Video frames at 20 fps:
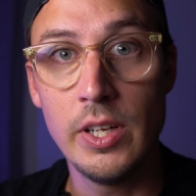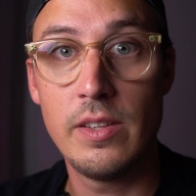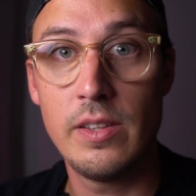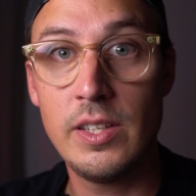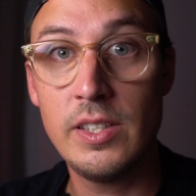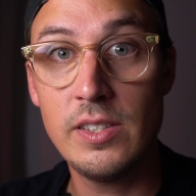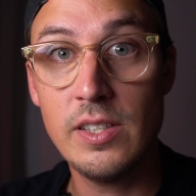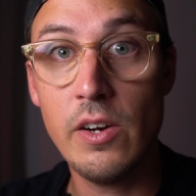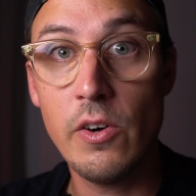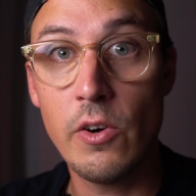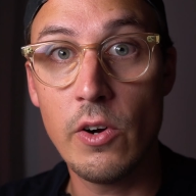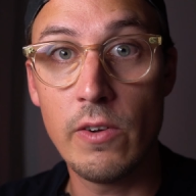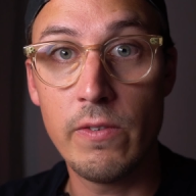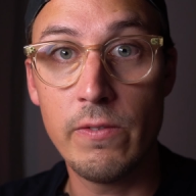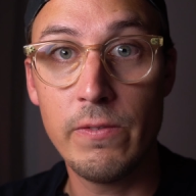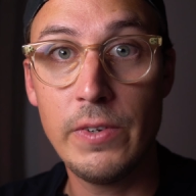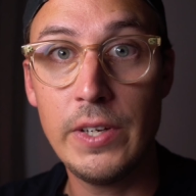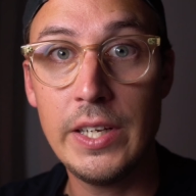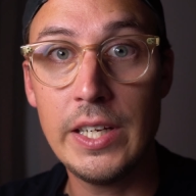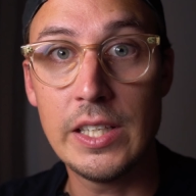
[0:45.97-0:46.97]
These are all
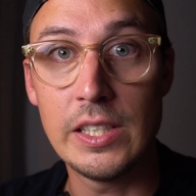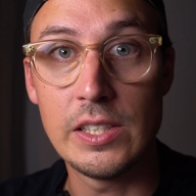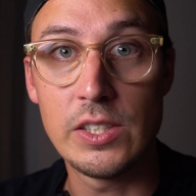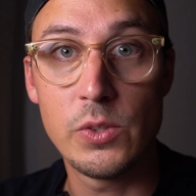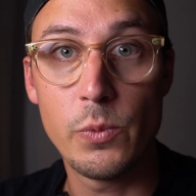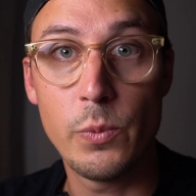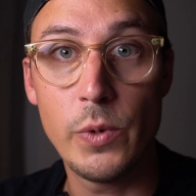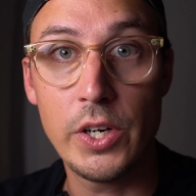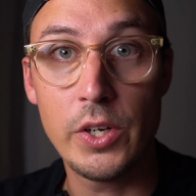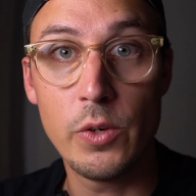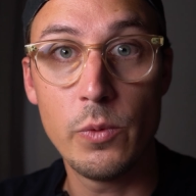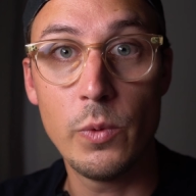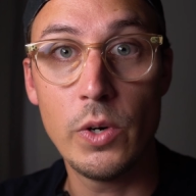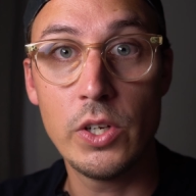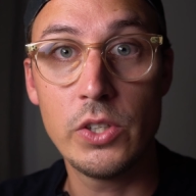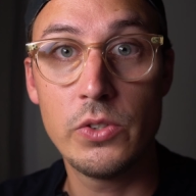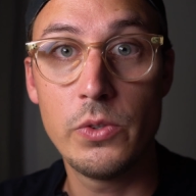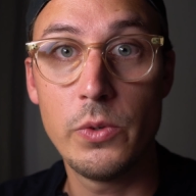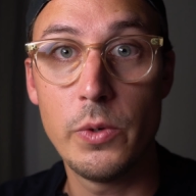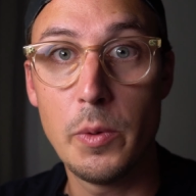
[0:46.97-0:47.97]
fields where you
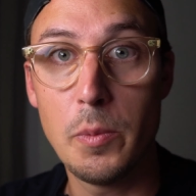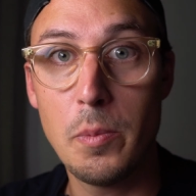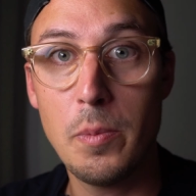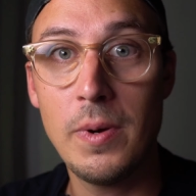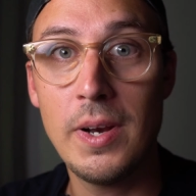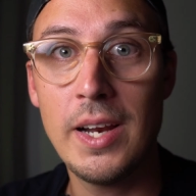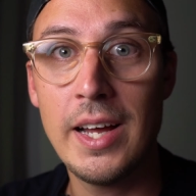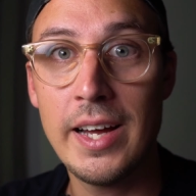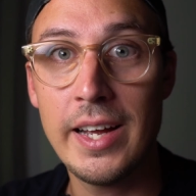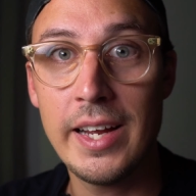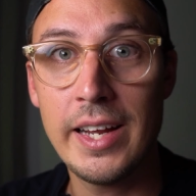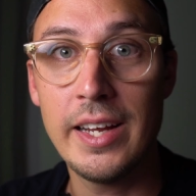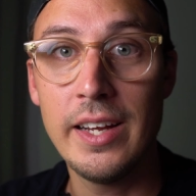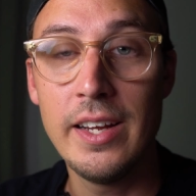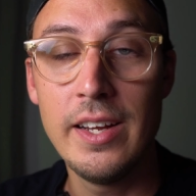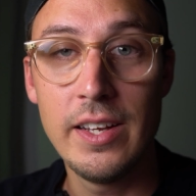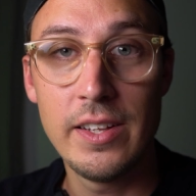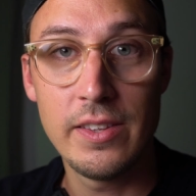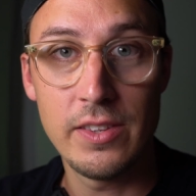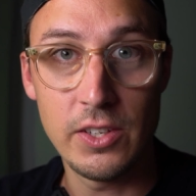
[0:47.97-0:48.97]
want to apply
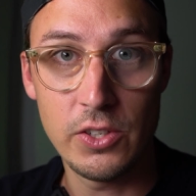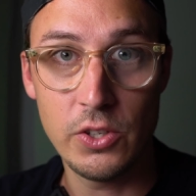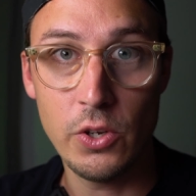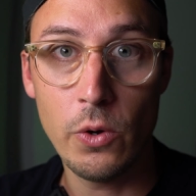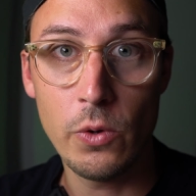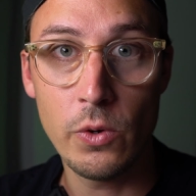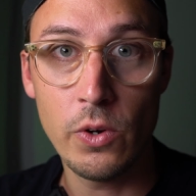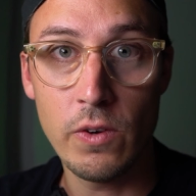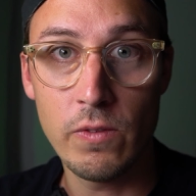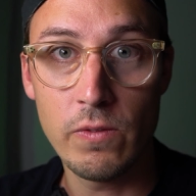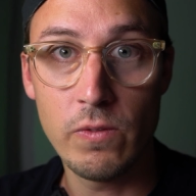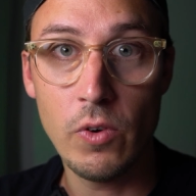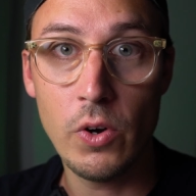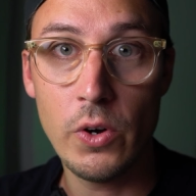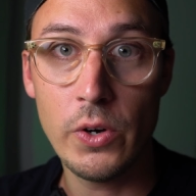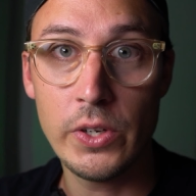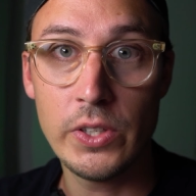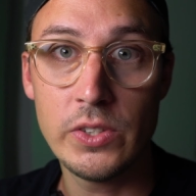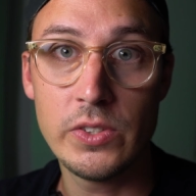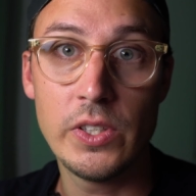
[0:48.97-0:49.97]
the tone of
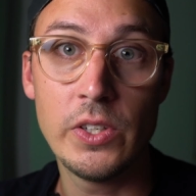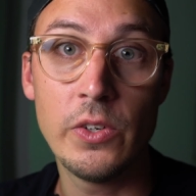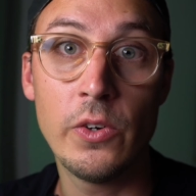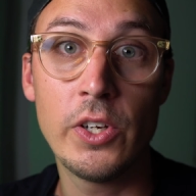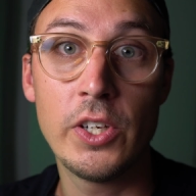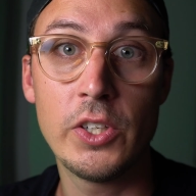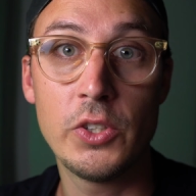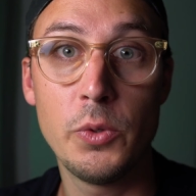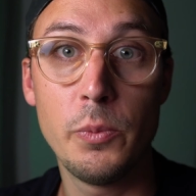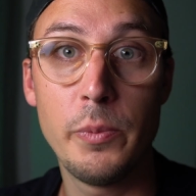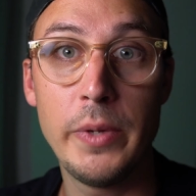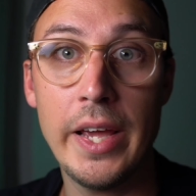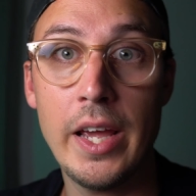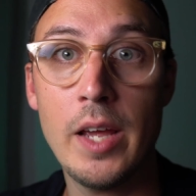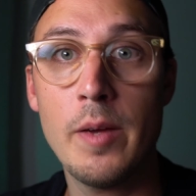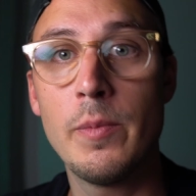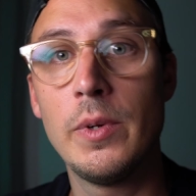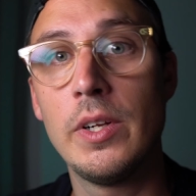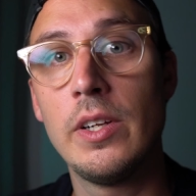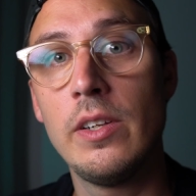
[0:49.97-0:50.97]
voice in order to be
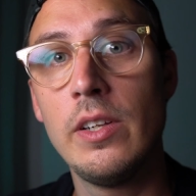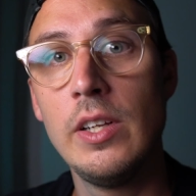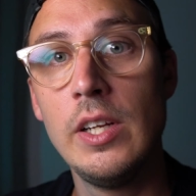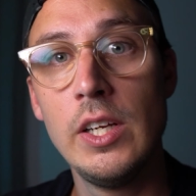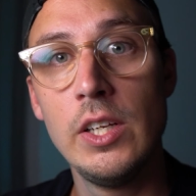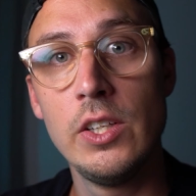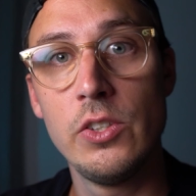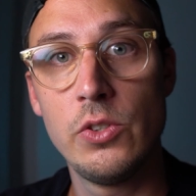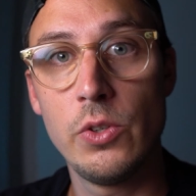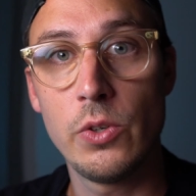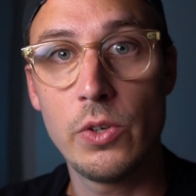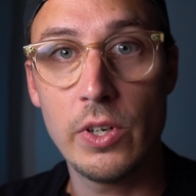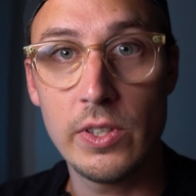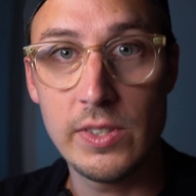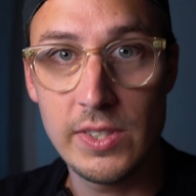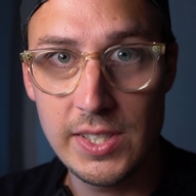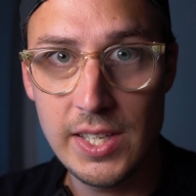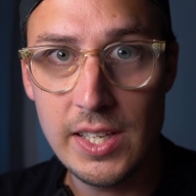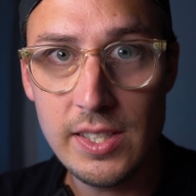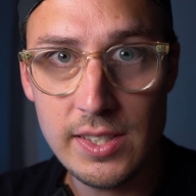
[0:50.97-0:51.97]
able to
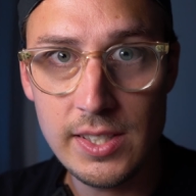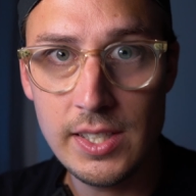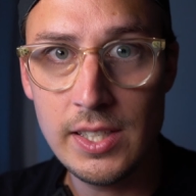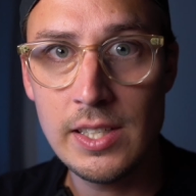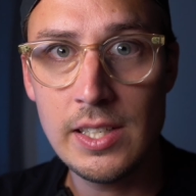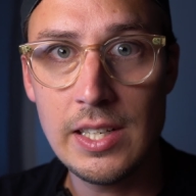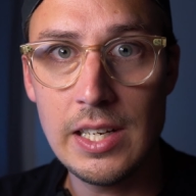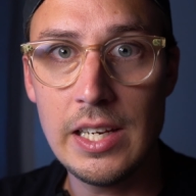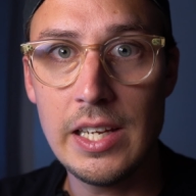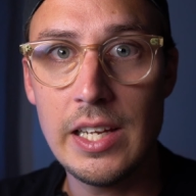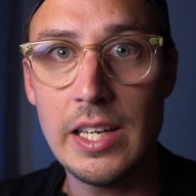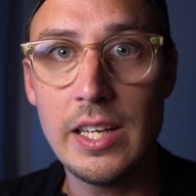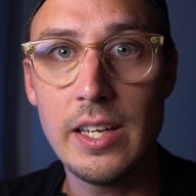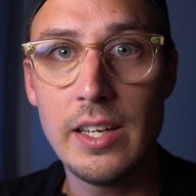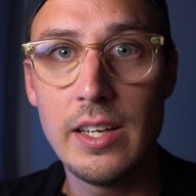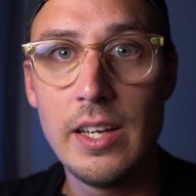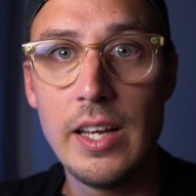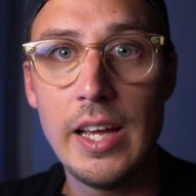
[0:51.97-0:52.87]
consistently